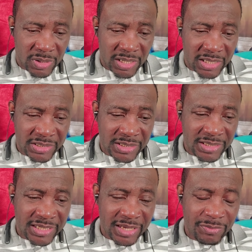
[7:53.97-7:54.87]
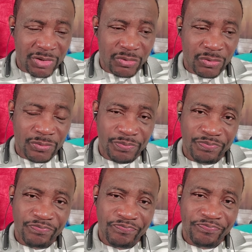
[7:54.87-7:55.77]
one heart at a time, not sure.
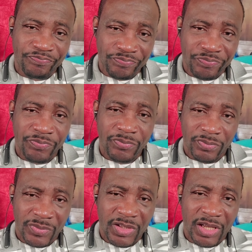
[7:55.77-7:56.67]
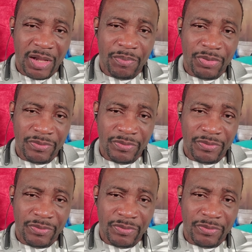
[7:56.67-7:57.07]
Yep.